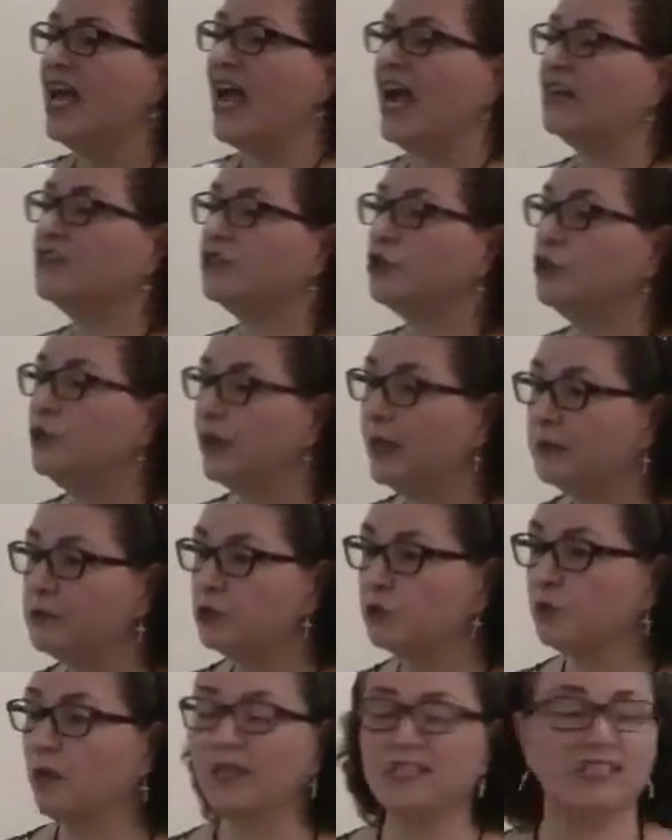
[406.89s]
As a New
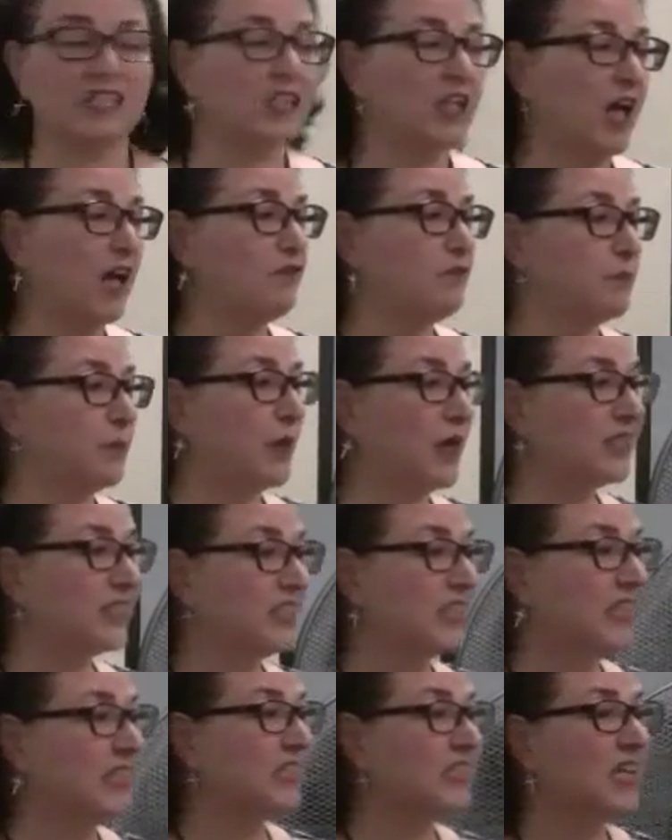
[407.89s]
Hampshire Right to Life
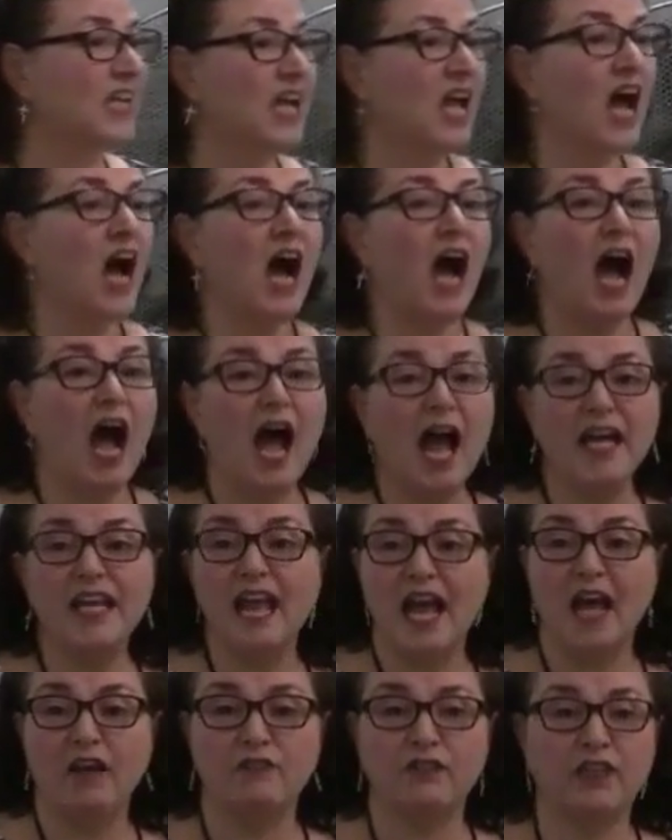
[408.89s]
president, I
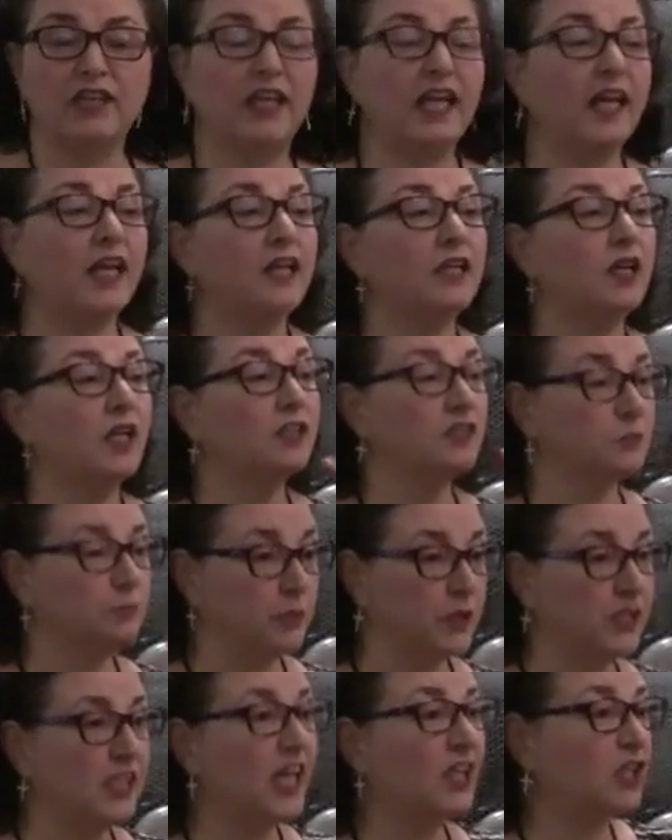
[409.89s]
advocate
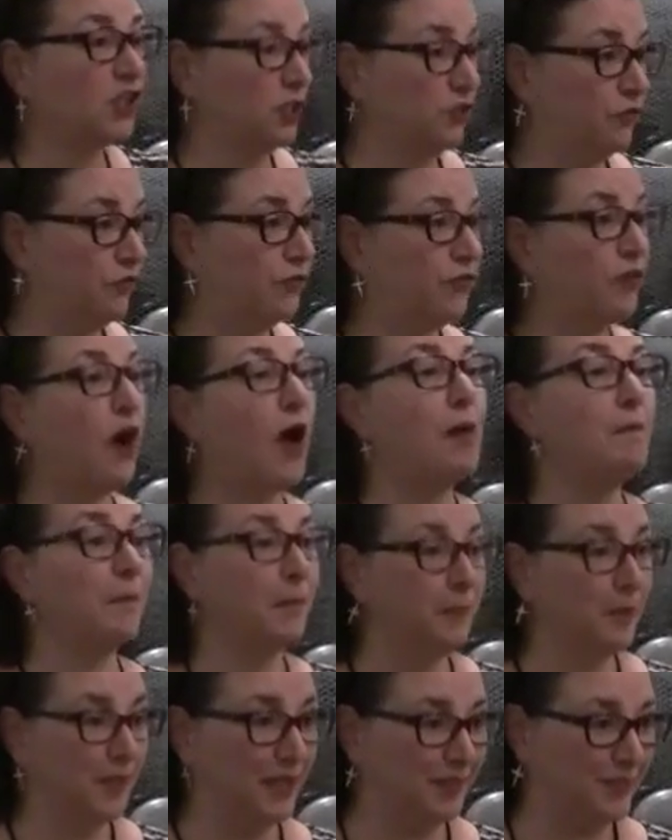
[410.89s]
protection
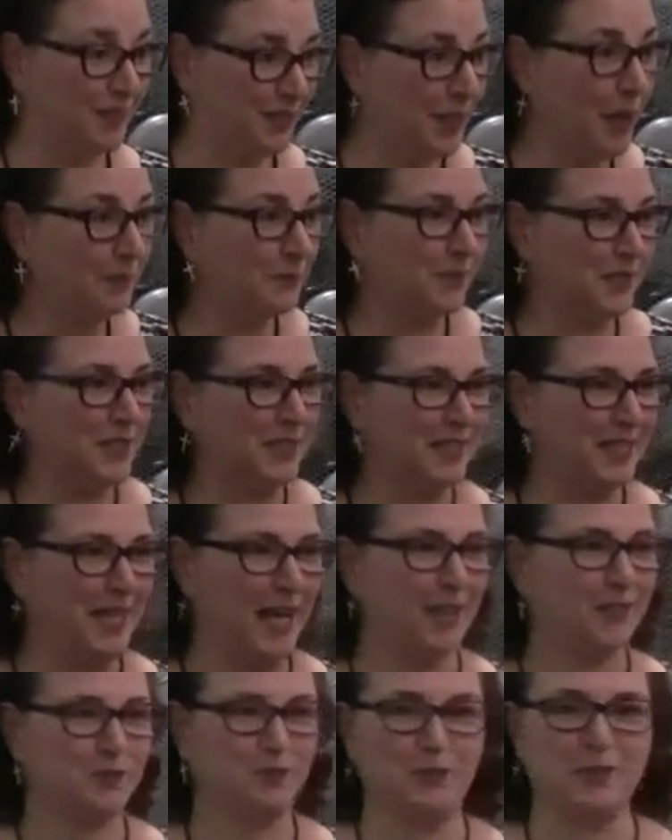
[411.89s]
from conception to
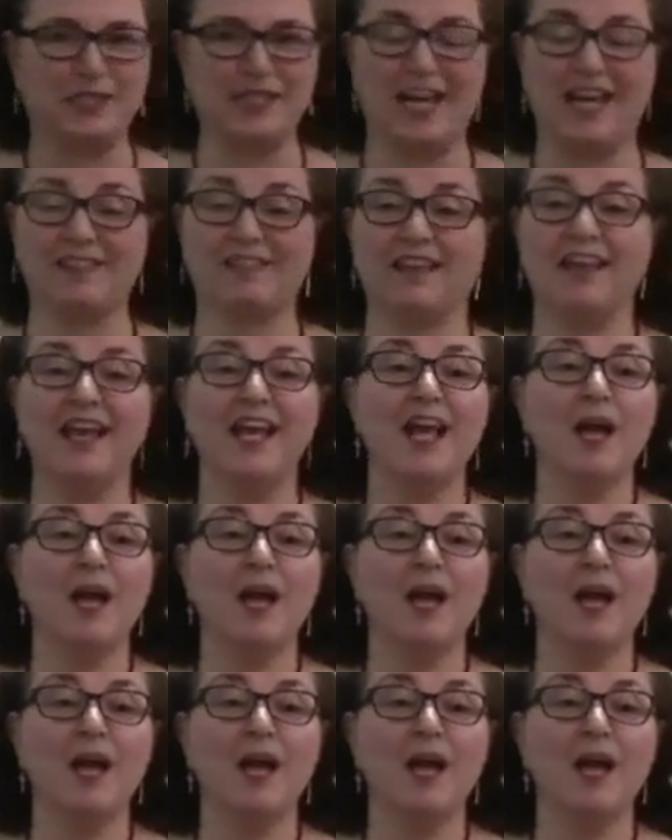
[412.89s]
natural death.